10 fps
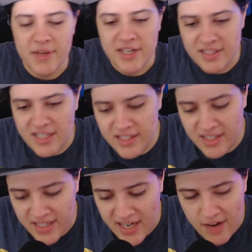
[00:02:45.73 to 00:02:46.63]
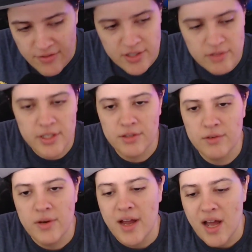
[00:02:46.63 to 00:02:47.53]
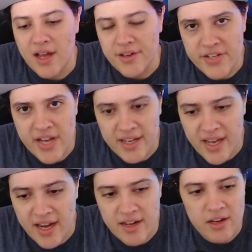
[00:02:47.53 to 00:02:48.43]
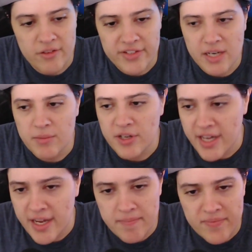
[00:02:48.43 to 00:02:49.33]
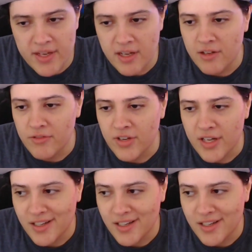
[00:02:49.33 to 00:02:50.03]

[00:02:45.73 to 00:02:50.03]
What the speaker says: man, at the end of the day, after going through a decade of Gamergate, of,